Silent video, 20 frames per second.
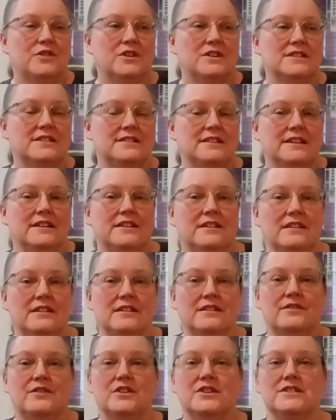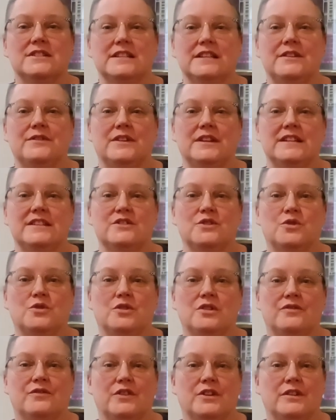For a, sleeve, for a sleeveless
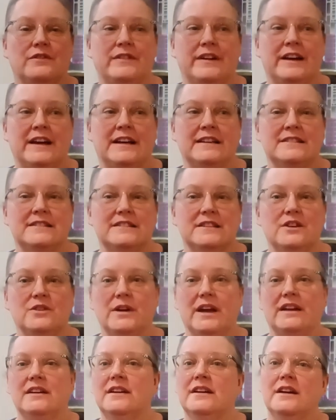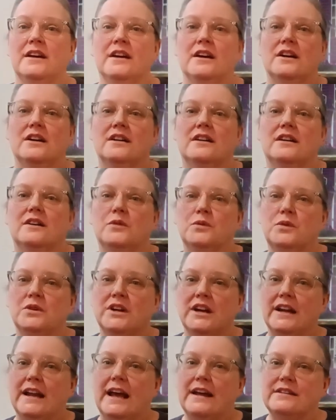or for a vest. Okay,
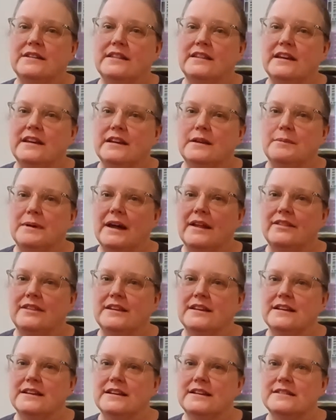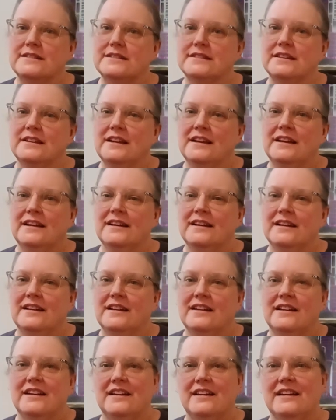we're going to have to think about this.
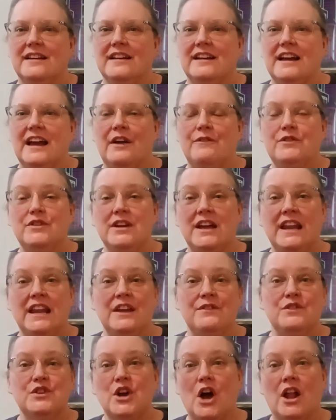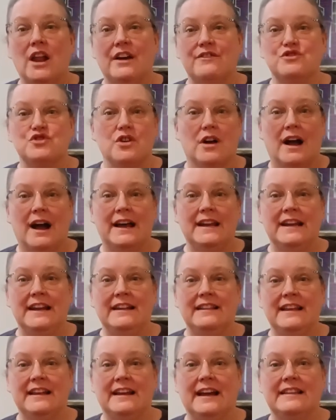If any of y'all have tried
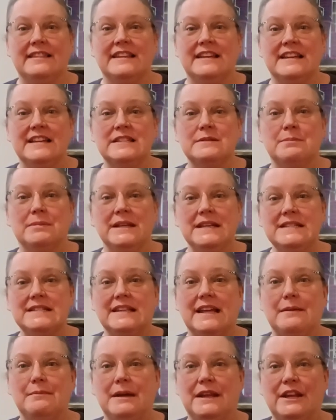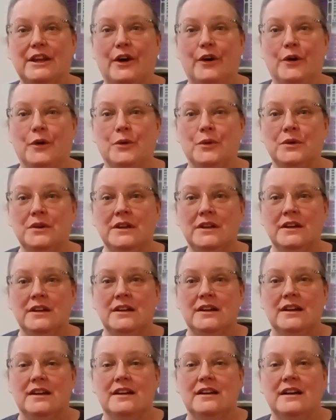anything like this, please let me know.
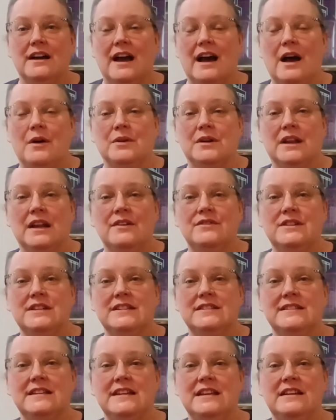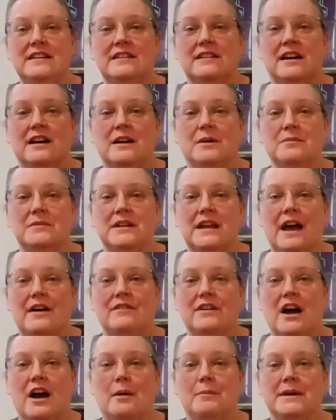I would love to see, um,
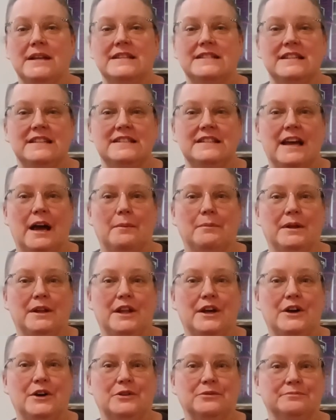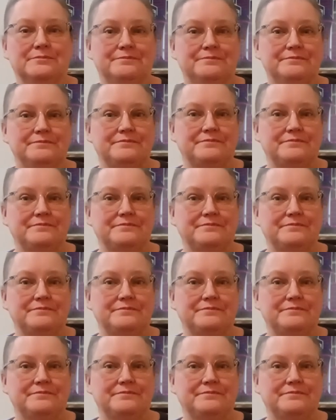have comments down below.